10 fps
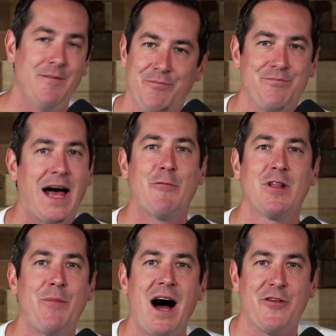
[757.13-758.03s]
Not
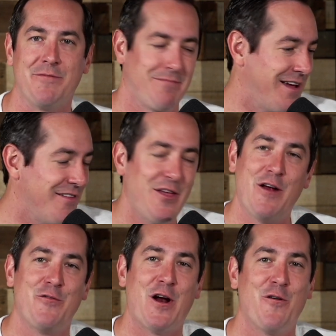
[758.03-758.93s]
really bothered.
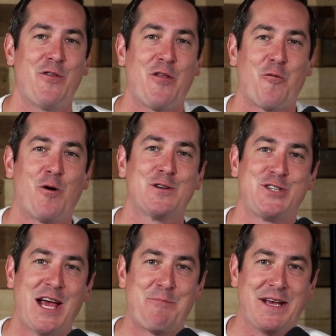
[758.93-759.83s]
they're the world
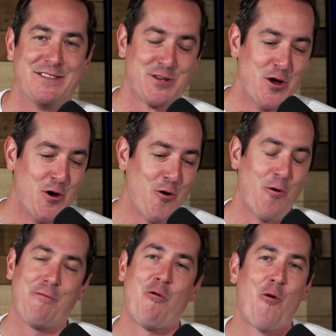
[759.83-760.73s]
champions who
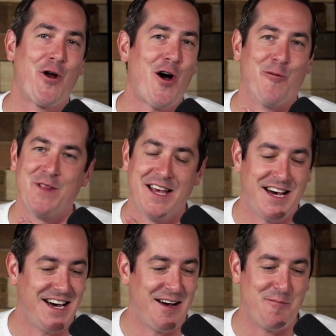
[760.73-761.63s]
were
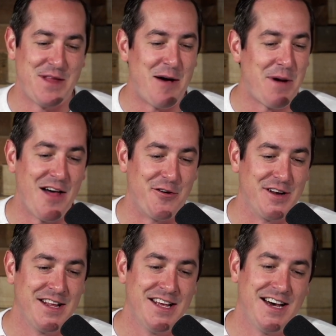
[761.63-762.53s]
4-0. Not
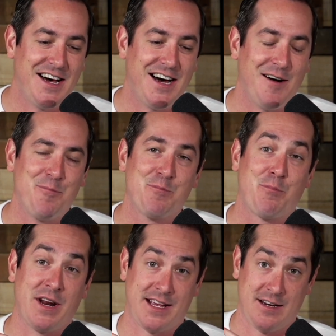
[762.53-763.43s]
bothered.
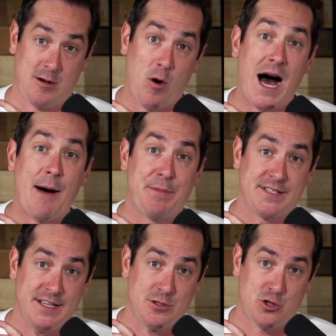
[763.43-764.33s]
But it can go
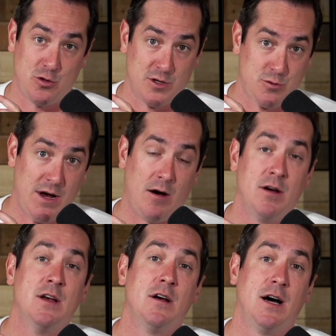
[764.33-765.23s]
opposite true as well.
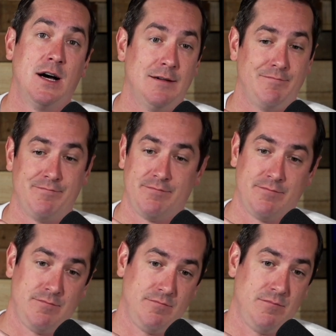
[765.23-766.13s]

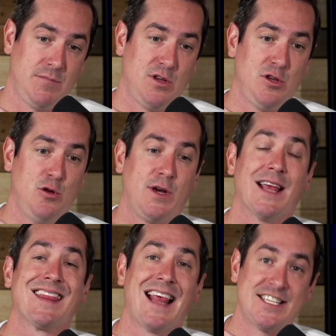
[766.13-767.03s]
You
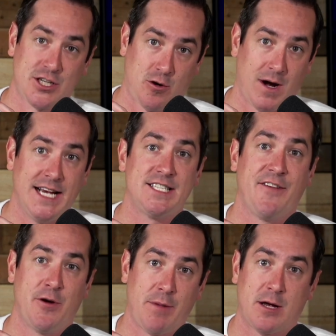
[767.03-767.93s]
get less grace
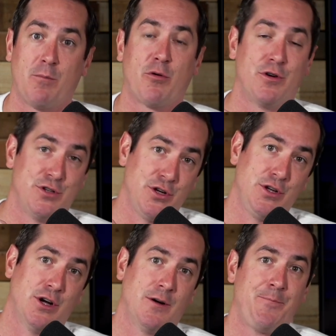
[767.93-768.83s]
if you're Michael Porter
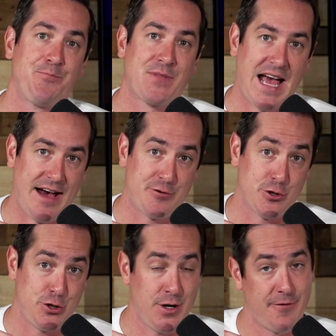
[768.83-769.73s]
Jr. after
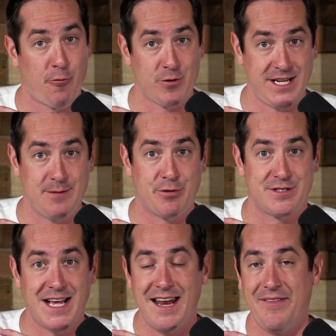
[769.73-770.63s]
shooting
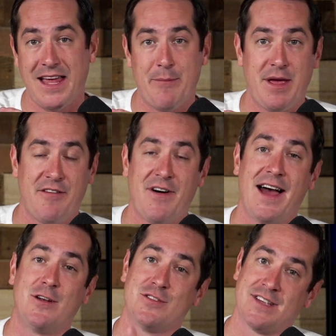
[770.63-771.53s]
14% in the NBA
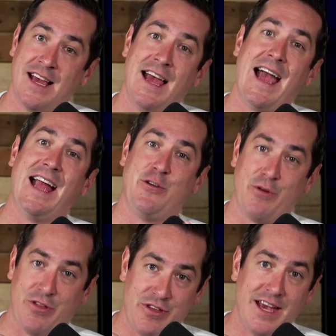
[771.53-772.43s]
Finals, and you
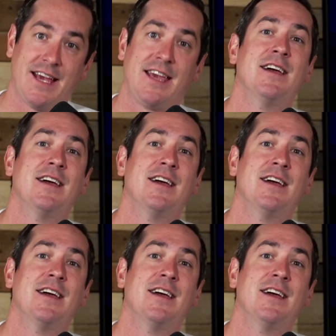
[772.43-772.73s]
would think,